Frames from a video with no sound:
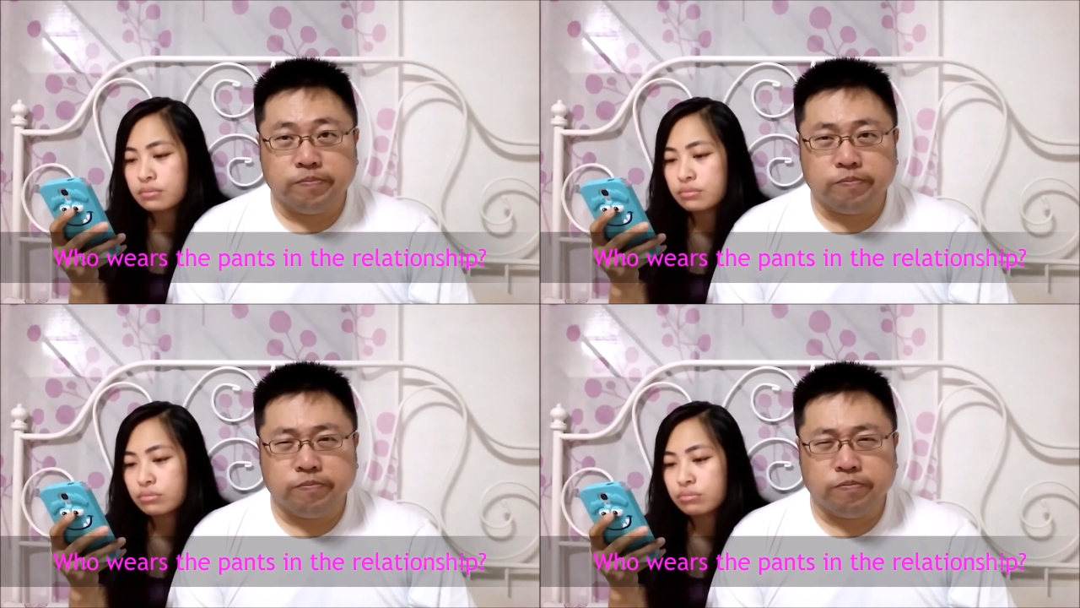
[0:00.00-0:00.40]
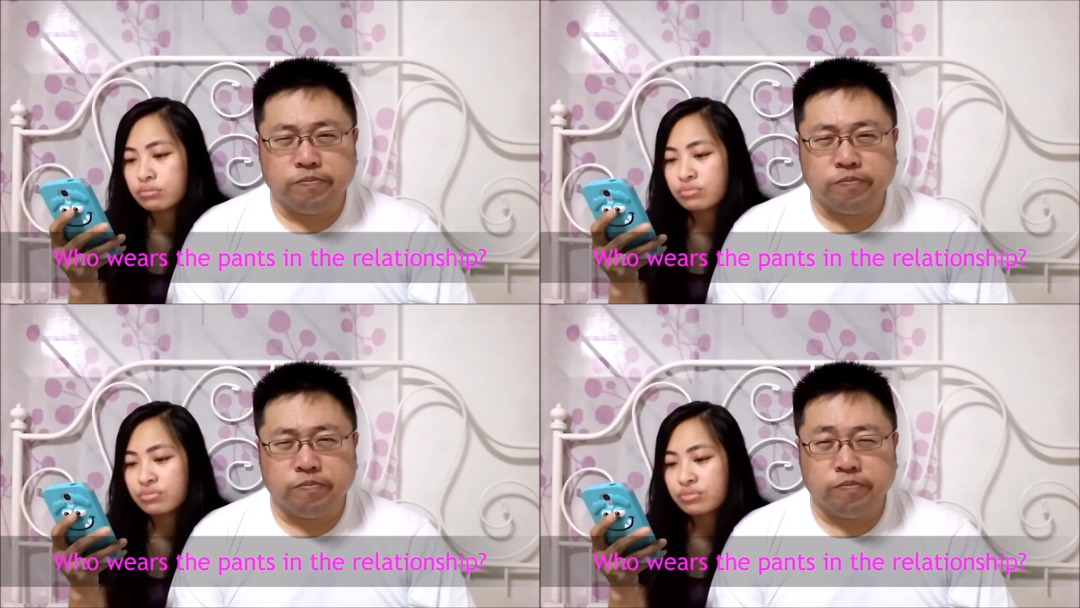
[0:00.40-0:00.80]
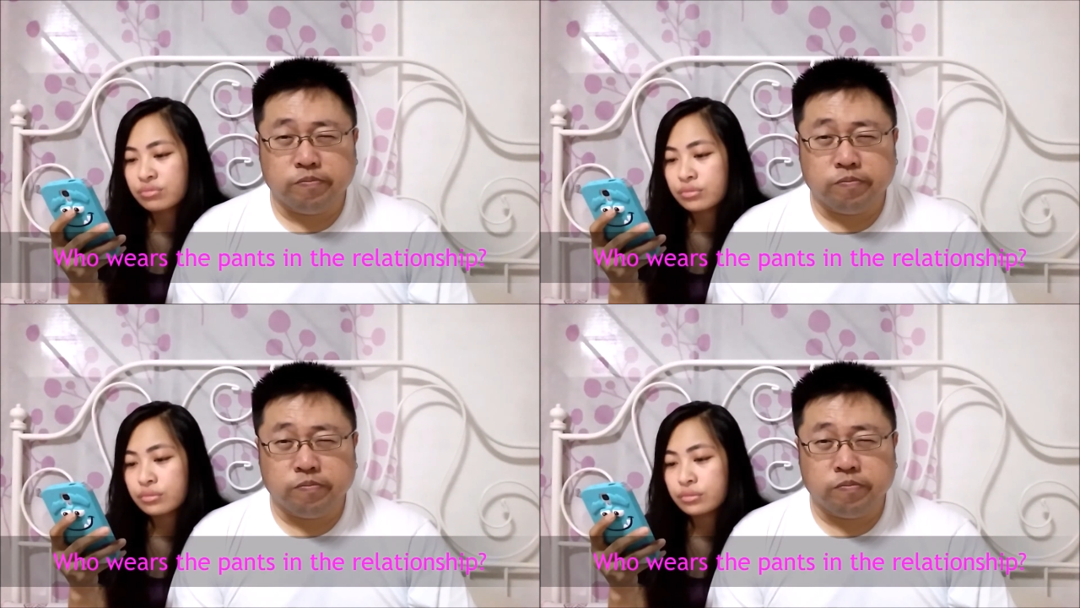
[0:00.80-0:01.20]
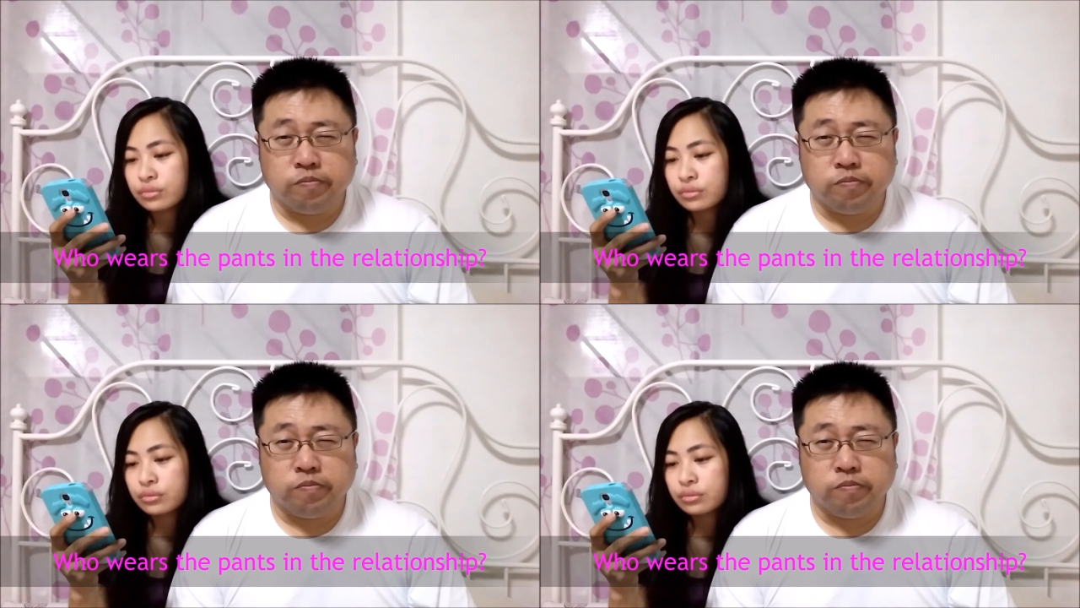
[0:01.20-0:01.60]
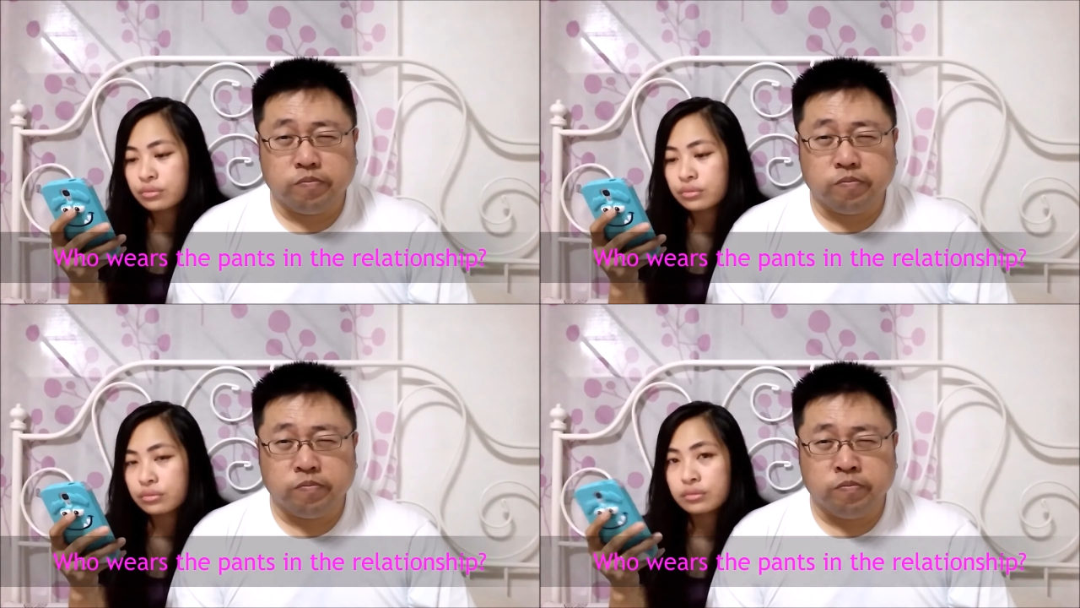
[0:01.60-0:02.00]

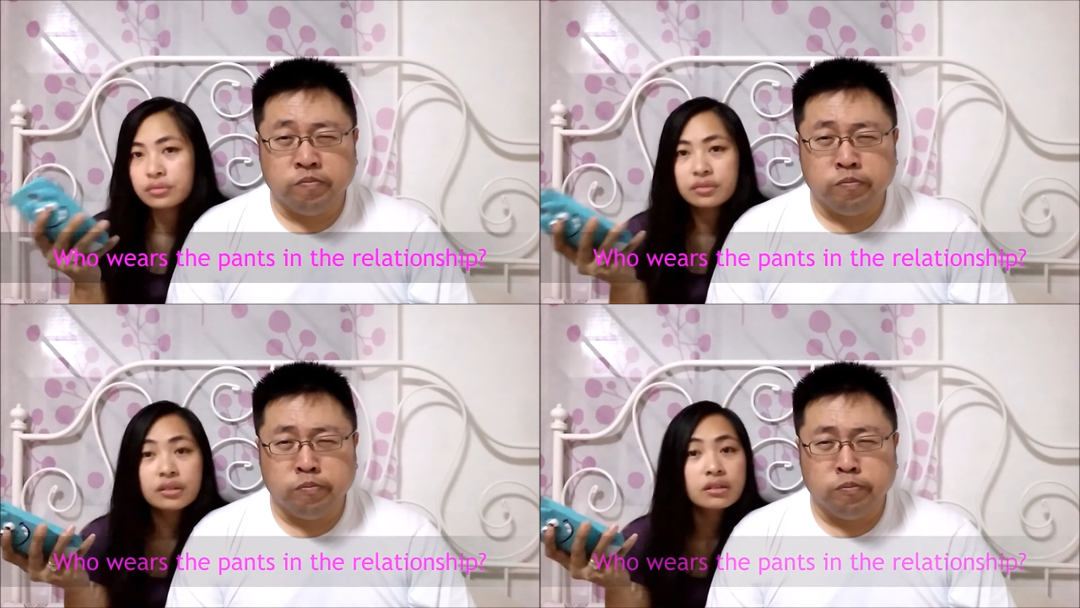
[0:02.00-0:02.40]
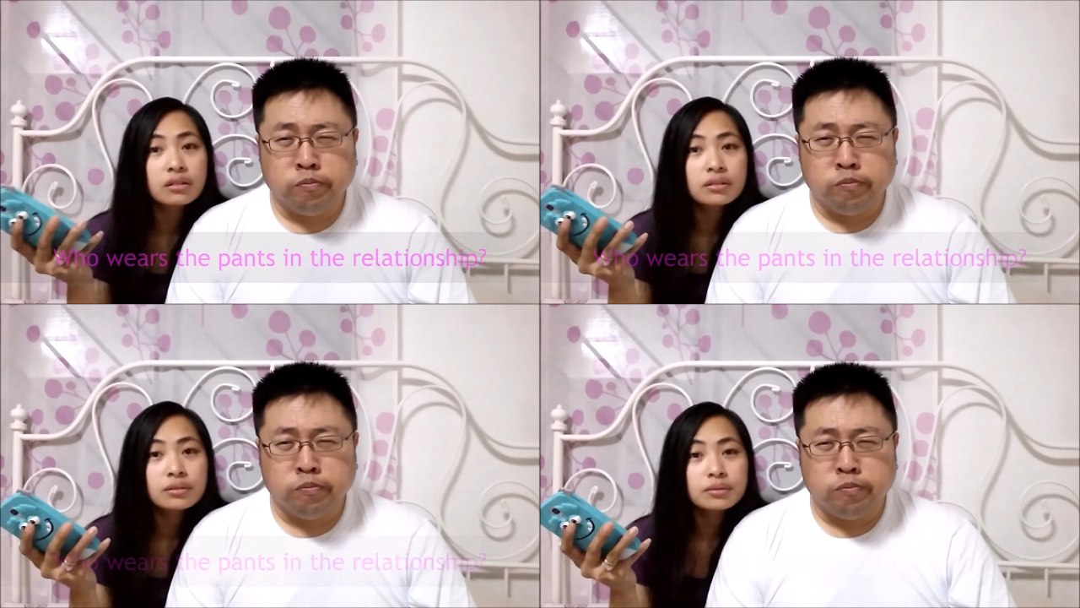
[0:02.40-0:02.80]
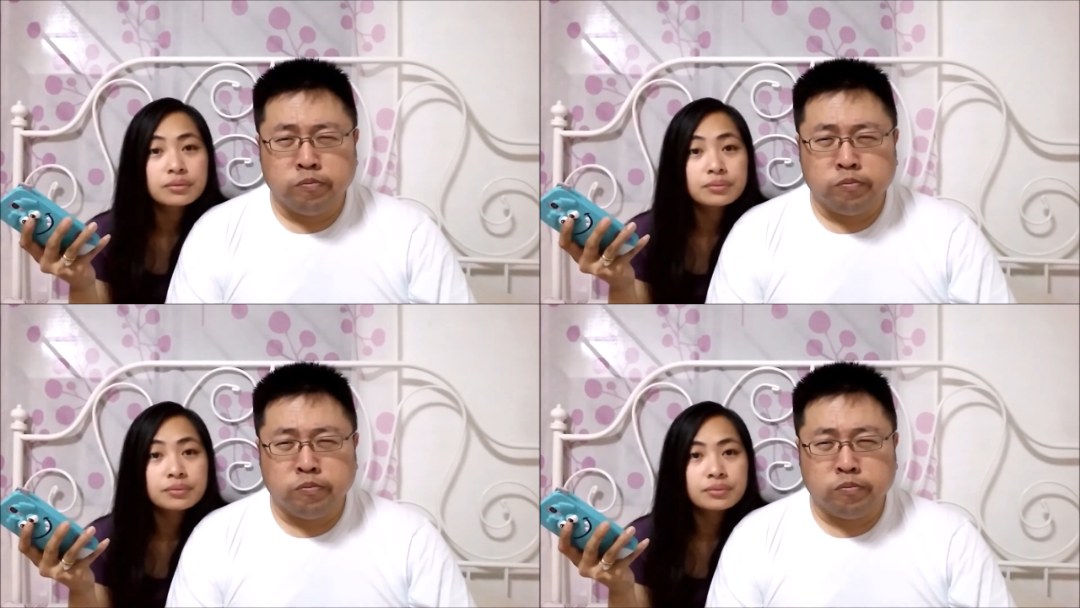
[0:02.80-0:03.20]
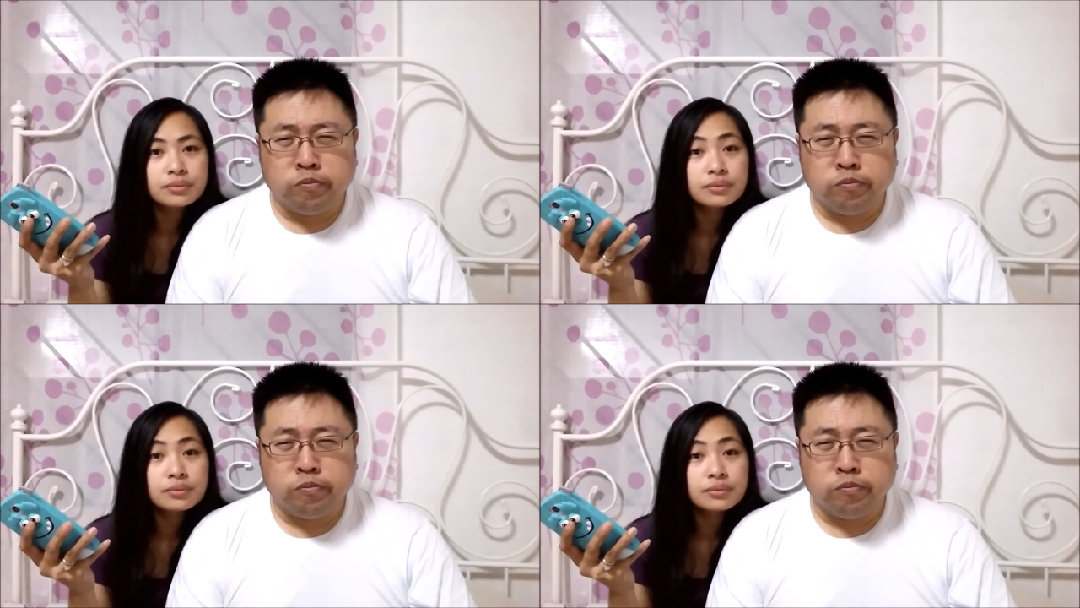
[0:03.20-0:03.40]
No one is speaking in this clip.